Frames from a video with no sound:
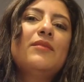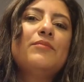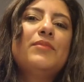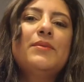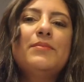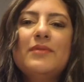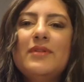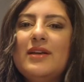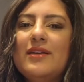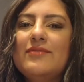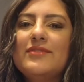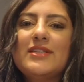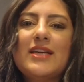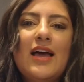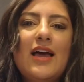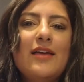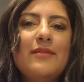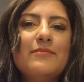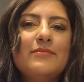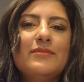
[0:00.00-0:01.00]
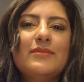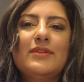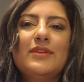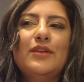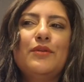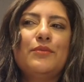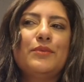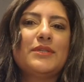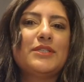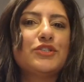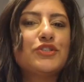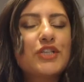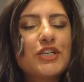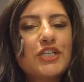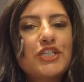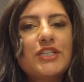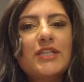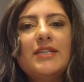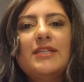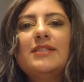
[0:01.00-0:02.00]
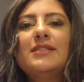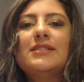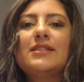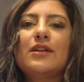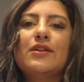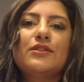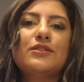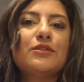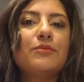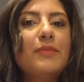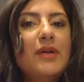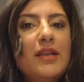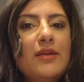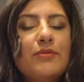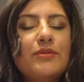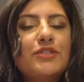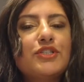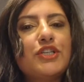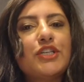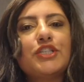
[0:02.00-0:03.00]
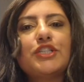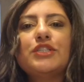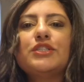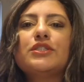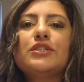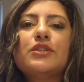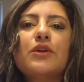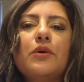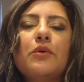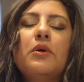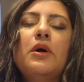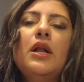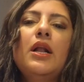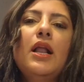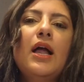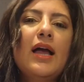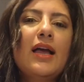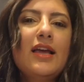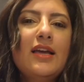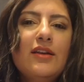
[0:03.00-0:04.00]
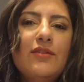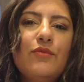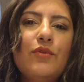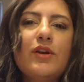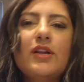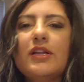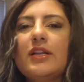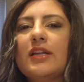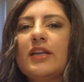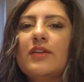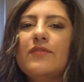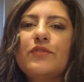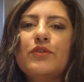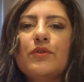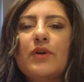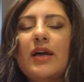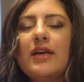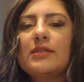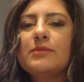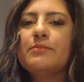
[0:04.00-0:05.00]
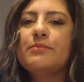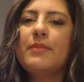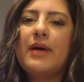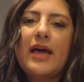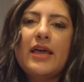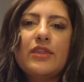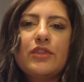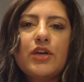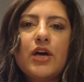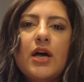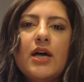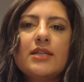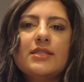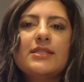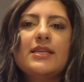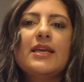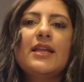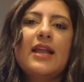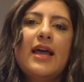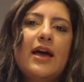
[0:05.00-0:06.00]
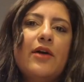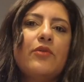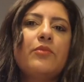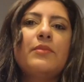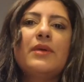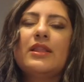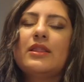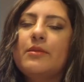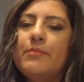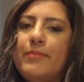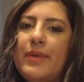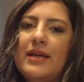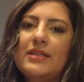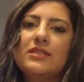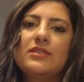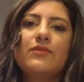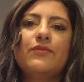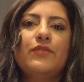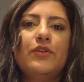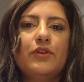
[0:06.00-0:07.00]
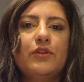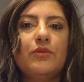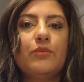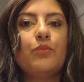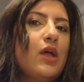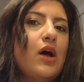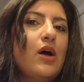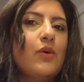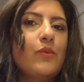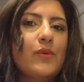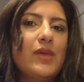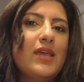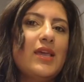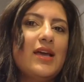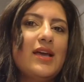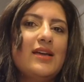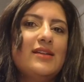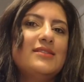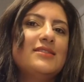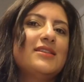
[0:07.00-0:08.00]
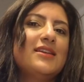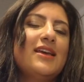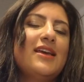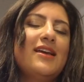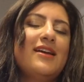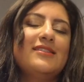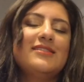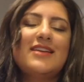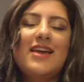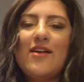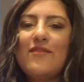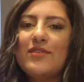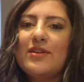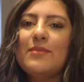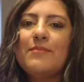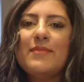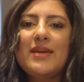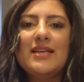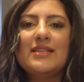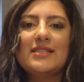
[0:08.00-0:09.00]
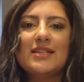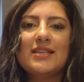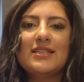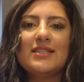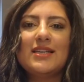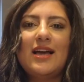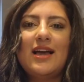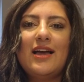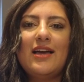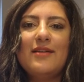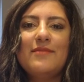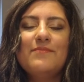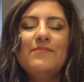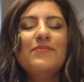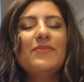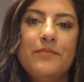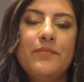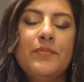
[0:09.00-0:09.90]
people have time, restrictions and also money restrictions. So I kind of wanted to give you guys my thoughts and how to make the best of your long weekend and have an amazing time.